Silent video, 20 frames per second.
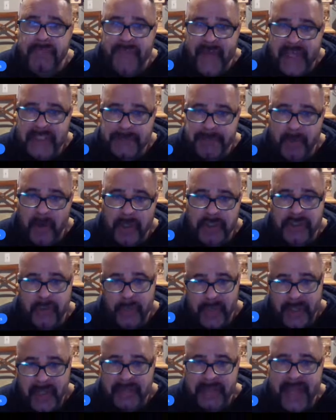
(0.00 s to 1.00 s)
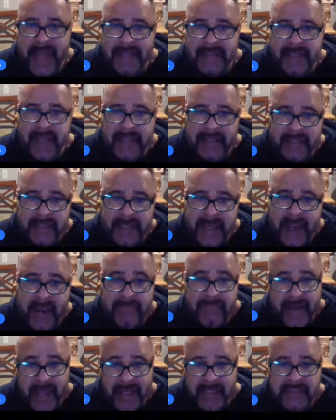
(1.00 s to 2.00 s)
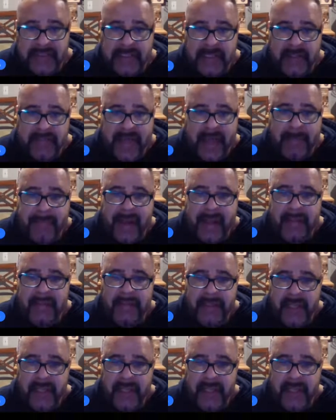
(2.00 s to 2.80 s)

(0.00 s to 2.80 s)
Facebook, so we got that taken care of, and I can see that my